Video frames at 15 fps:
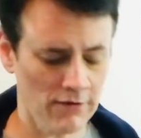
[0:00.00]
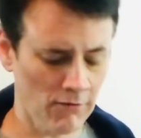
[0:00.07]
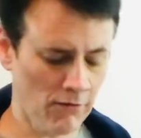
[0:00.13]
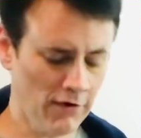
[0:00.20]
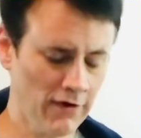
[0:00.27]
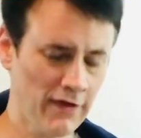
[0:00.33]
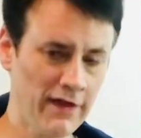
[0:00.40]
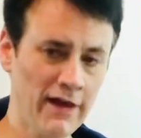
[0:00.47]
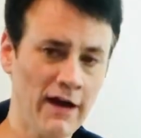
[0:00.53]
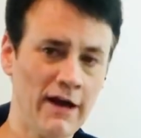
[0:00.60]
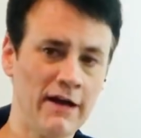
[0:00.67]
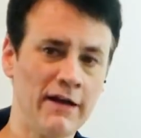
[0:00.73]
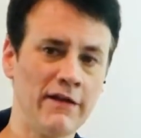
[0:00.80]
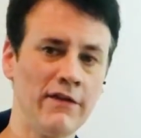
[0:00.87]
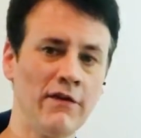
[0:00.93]
One of the
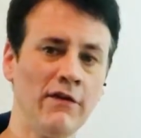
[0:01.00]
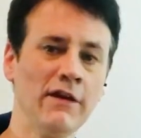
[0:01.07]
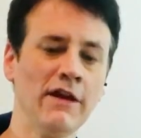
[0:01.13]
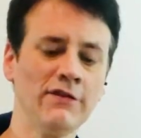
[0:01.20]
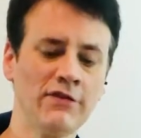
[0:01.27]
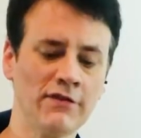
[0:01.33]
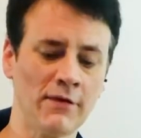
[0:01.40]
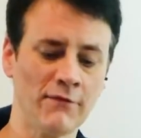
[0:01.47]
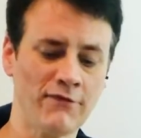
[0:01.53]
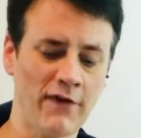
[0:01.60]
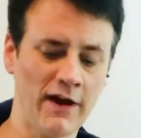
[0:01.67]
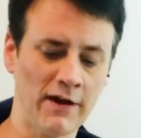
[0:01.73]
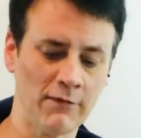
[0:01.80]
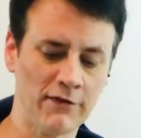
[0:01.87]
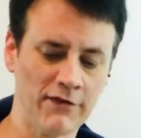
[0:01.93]
only issues I'm
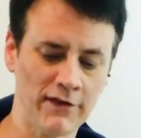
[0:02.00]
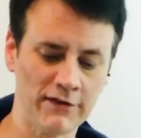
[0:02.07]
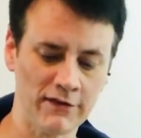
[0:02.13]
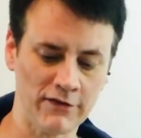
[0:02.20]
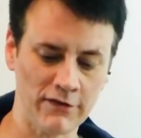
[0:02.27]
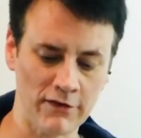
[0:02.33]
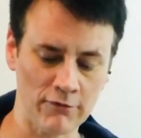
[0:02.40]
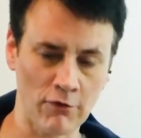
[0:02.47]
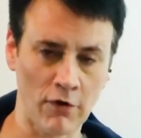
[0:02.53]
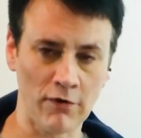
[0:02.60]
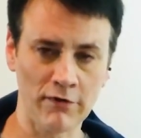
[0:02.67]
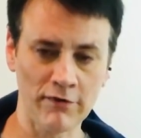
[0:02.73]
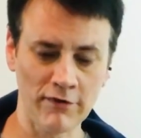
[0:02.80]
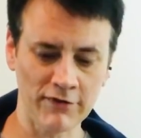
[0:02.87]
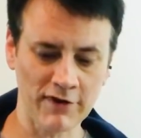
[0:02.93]
finding with this is,
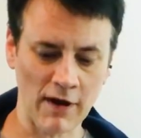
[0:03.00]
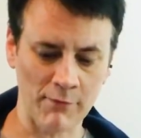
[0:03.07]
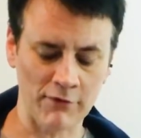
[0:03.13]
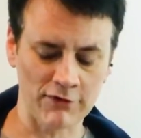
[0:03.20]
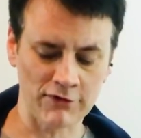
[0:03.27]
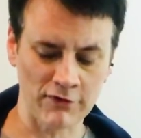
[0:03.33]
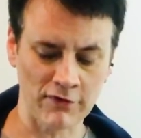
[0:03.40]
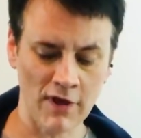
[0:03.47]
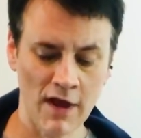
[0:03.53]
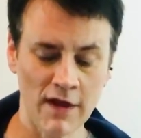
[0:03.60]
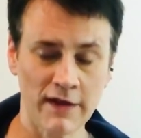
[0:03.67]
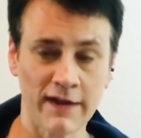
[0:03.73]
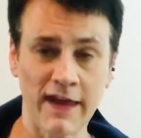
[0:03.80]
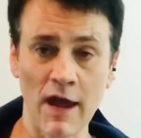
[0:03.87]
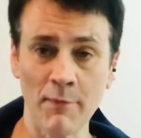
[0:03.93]
well, there's a couple issues.
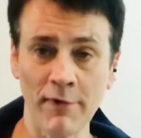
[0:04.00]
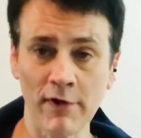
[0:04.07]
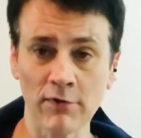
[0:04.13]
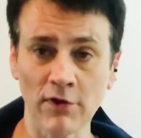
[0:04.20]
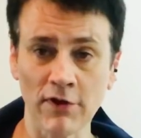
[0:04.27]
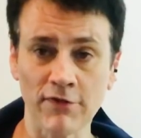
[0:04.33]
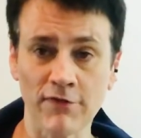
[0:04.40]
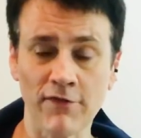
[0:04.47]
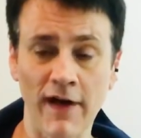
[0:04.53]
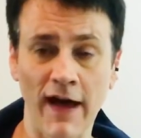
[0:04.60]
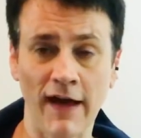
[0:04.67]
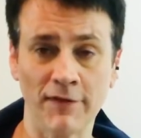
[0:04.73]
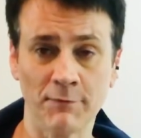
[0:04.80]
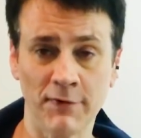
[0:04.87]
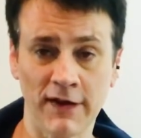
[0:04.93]
You can't play really
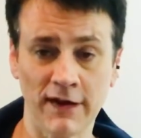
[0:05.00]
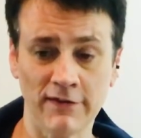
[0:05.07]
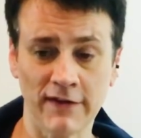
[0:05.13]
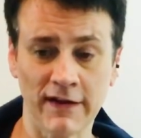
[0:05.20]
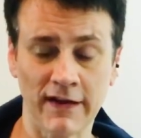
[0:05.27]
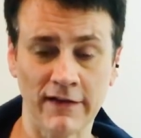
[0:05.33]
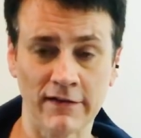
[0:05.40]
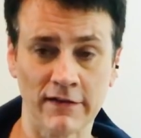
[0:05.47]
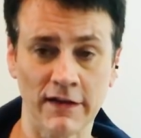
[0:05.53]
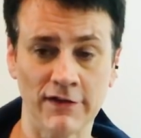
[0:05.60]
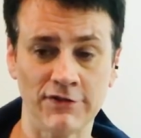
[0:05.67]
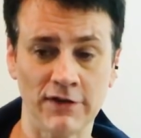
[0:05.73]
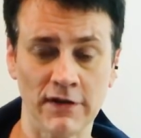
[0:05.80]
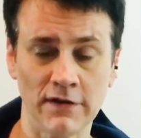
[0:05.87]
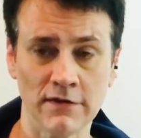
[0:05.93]
fast because it gets
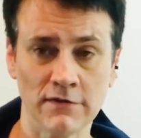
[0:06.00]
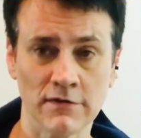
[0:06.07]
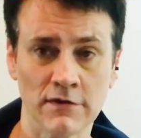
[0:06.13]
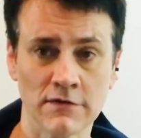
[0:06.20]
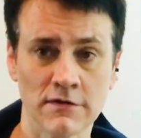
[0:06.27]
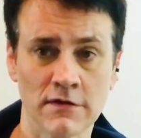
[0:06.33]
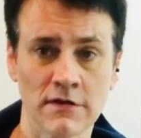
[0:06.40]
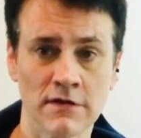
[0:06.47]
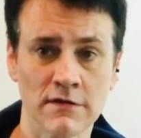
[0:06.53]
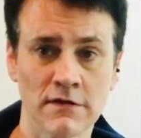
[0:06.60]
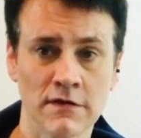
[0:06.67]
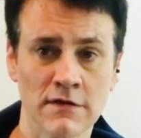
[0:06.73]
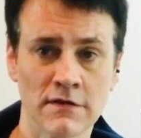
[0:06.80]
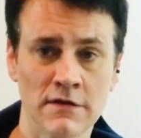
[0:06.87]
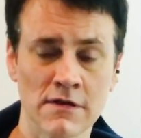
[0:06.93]
glitchy.
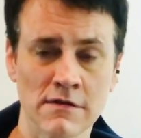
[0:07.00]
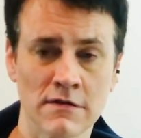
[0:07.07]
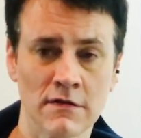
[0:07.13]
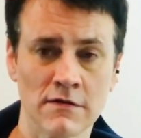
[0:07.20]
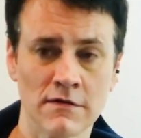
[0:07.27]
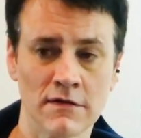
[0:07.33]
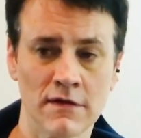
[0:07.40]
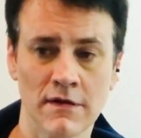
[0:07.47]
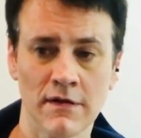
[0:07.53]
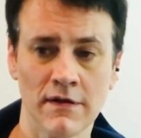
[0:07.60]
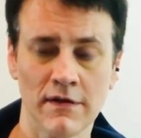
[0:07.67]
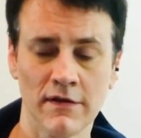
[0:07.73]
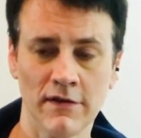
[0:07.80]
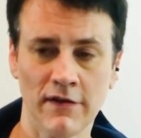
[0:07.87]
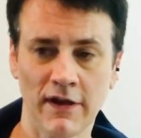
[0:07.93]

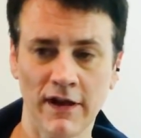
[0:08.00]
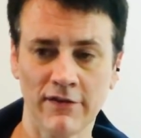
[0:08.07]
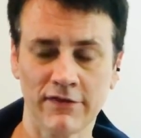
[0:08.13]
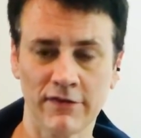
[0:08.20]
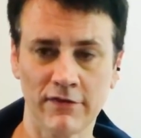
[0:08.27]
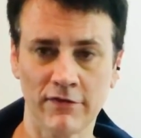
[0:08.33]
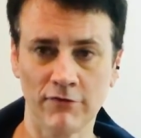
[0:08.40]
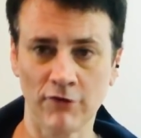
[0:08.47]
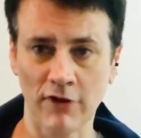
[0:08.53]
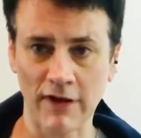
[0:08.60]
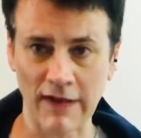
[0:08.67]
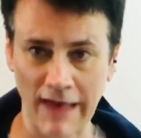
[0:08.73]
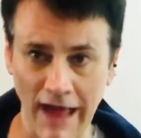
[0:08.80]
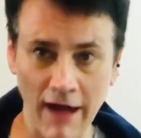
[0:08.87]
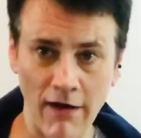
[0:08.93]
It gets really
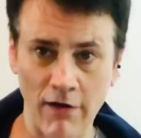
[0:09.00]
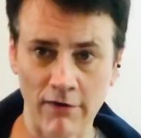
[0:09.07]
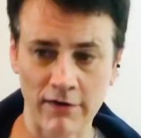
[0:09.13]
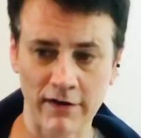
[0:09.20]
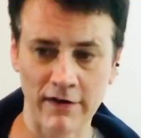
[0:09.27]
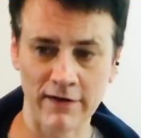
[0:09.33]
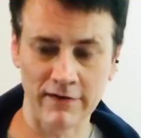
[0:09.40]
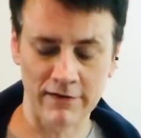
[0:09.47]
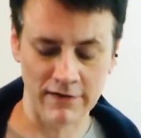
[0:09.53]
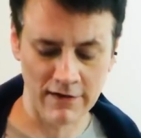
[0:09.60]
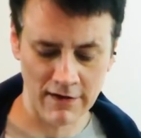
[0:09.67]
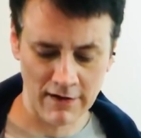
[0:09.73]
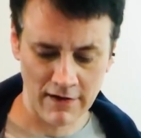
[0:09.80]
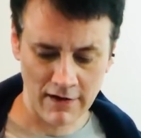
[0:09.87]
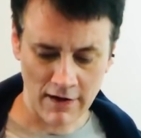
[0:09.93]
loud
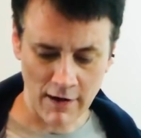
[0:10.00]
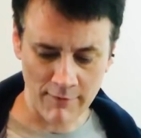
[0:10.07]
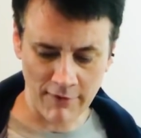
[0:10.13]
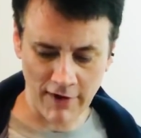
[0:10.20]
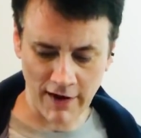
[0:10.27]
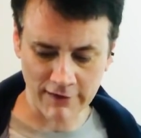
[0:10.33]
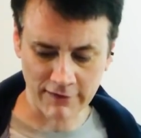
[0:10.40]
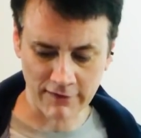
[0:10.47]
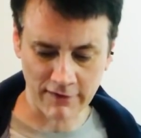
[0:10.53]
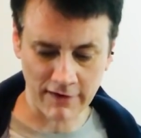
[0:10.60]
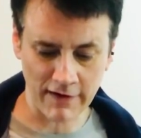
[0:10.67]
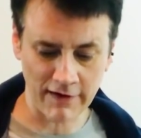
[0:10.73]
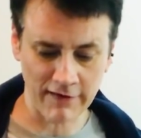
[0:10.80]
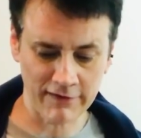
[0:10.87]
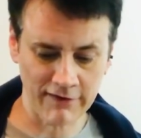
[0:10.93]
and obnoxious. And
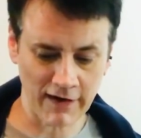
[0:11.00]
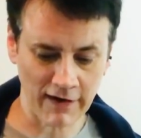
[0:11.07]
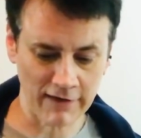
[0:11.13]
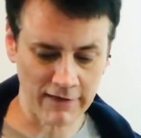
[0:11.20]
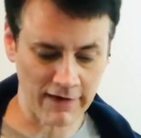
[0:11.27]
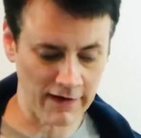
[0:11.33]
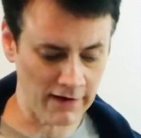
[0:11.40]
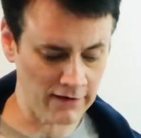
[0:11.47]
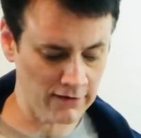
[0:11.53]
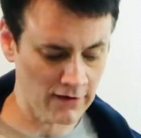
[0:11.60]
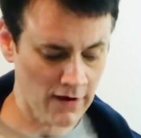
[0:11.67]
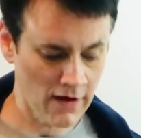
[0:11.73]
then the second thing is,